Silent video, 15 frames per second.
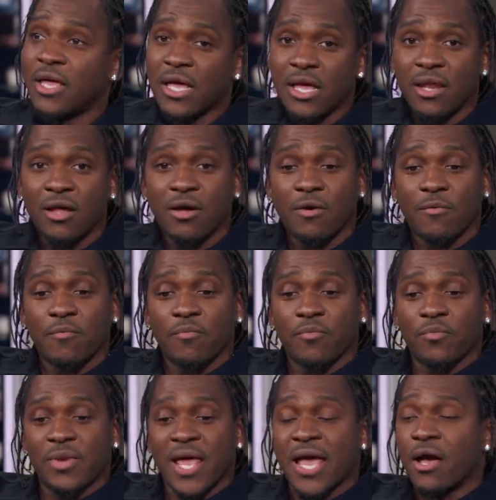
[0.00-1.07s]
And um,
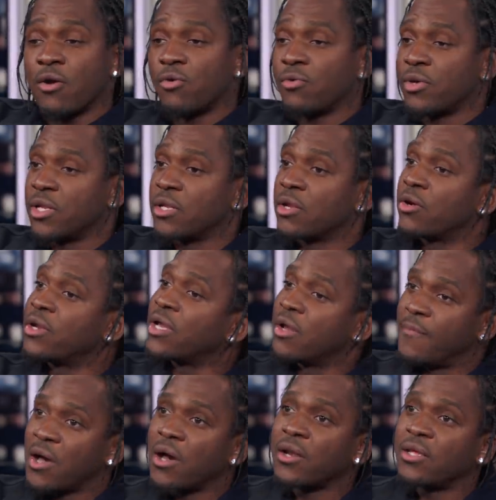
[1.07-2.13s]
now, in learning
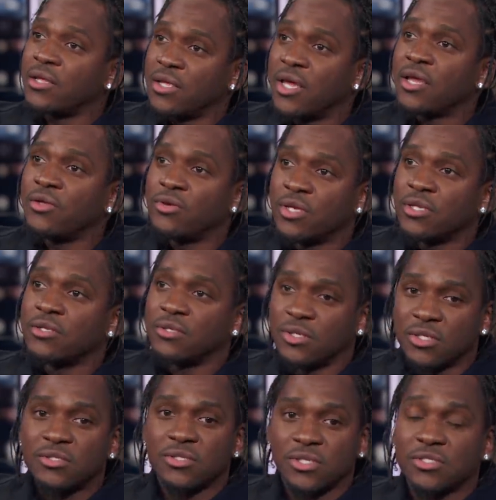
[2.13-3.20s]
about it, yeah, you can.
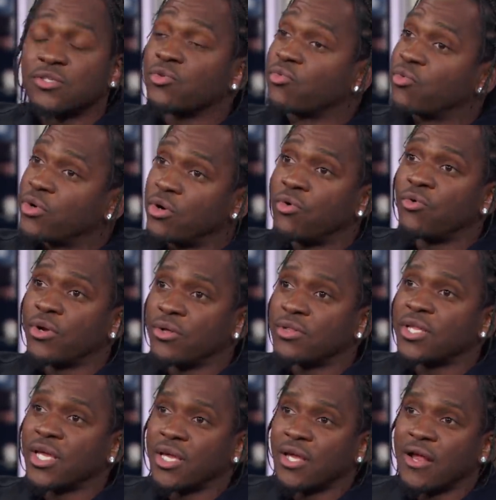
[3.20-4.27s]
It's it's a real, real
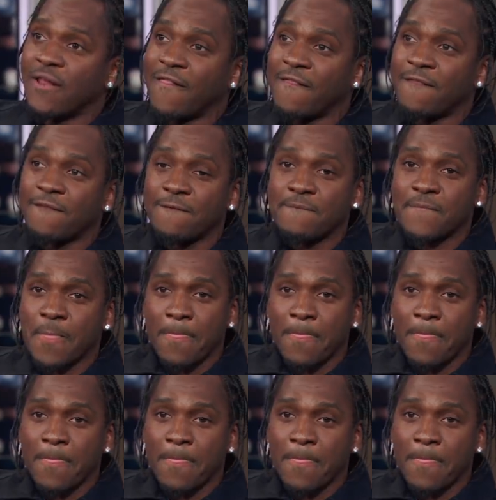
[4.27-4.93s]
thing. Well, I